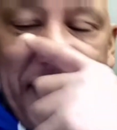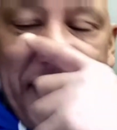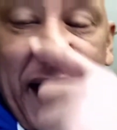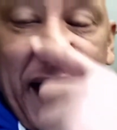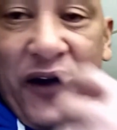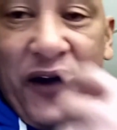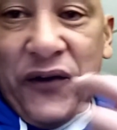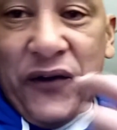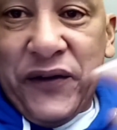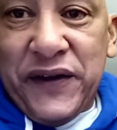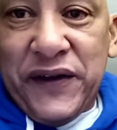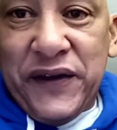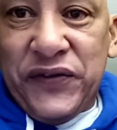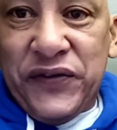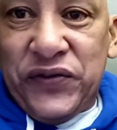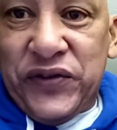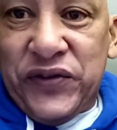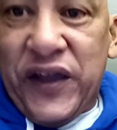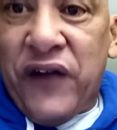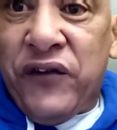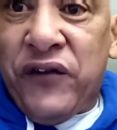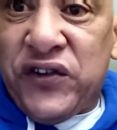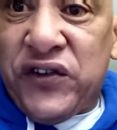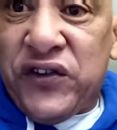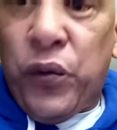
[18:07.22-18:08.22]
Now,
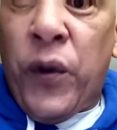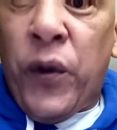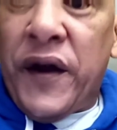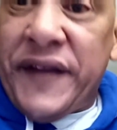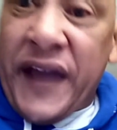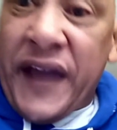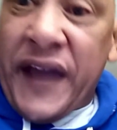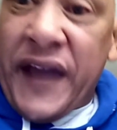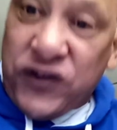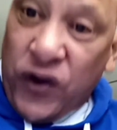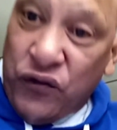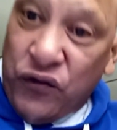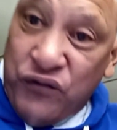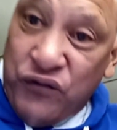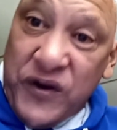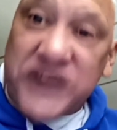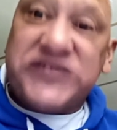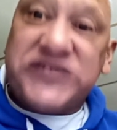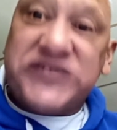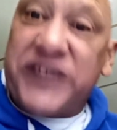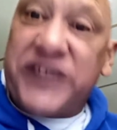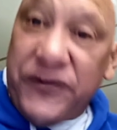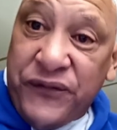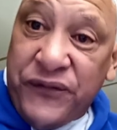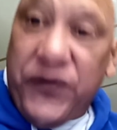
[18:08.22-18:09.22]
there was one that's
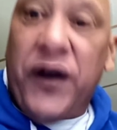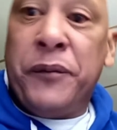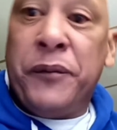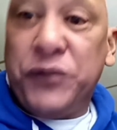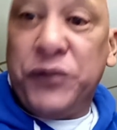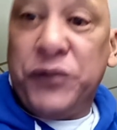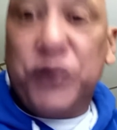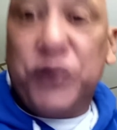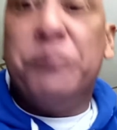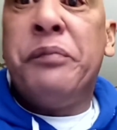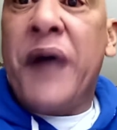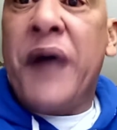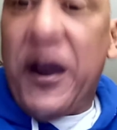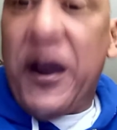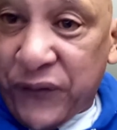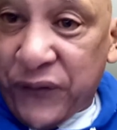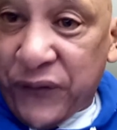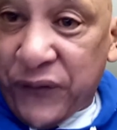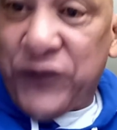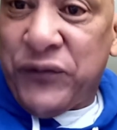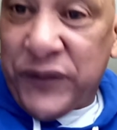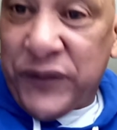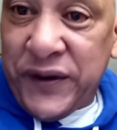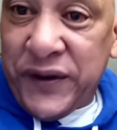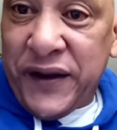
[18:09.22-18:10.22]
originally from New Bedford.